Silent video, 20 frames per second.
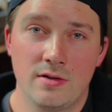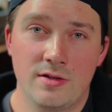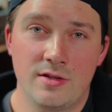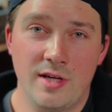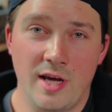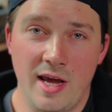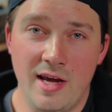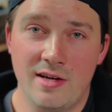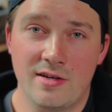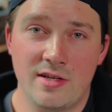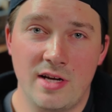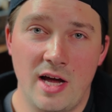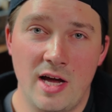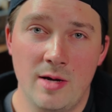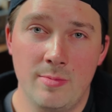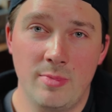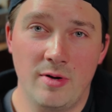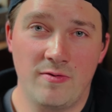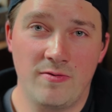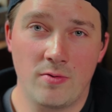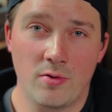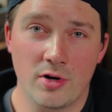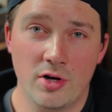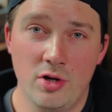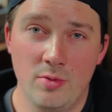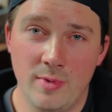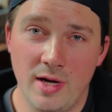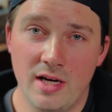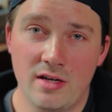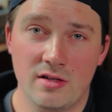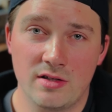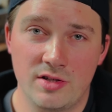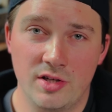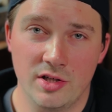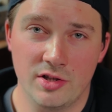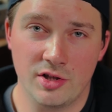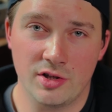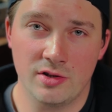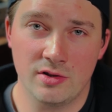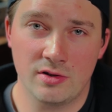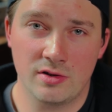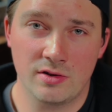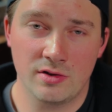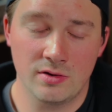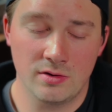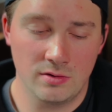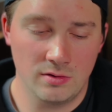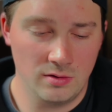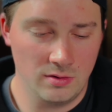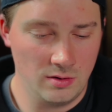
Take time before you make decisions.